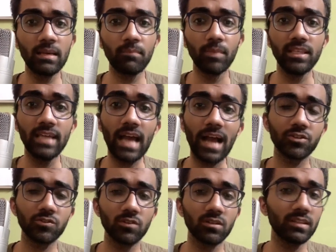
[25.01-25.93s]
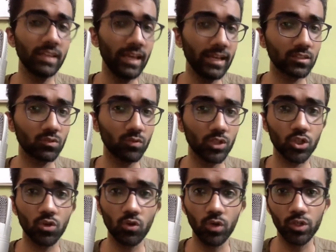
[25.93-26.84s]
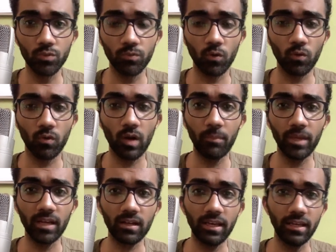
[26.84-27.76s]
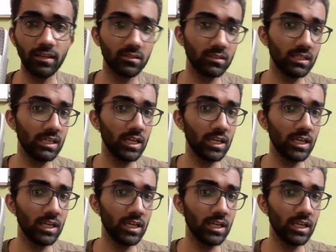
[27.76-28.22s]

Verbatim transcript: but the actual things which go into programming like